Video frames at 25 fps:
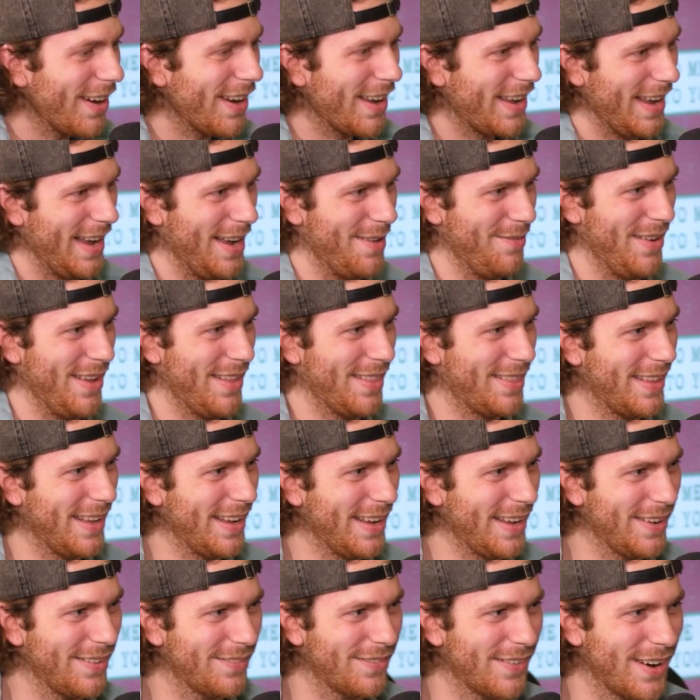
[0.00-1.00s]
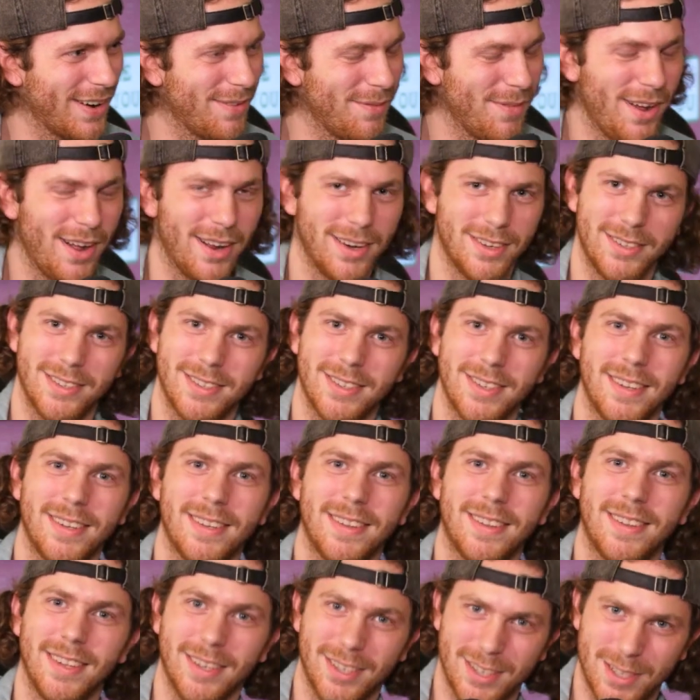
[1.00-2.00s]
yeah, man. Thank you very much.
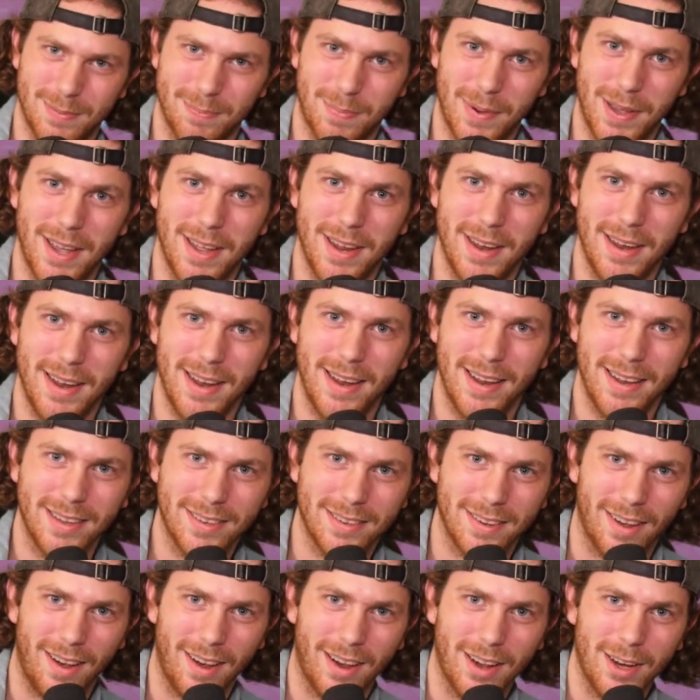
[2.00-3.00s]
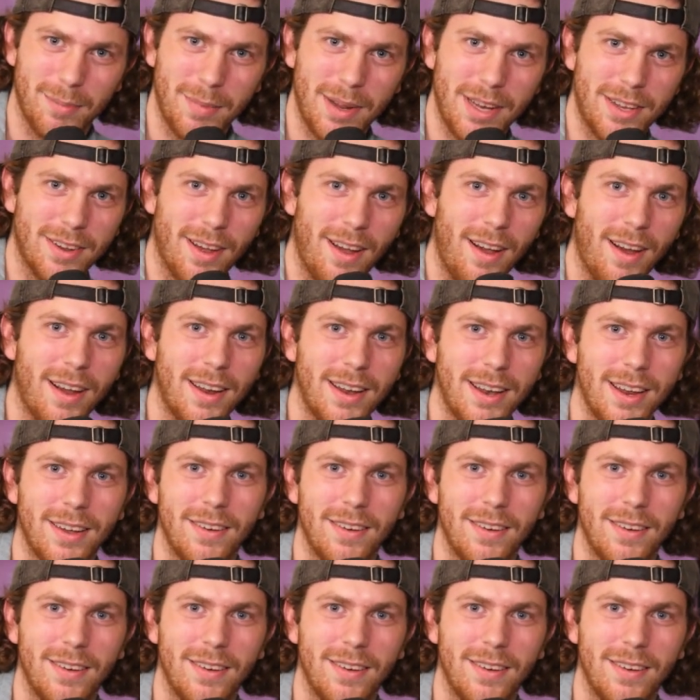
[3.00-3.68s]
This has been talking to me, talking to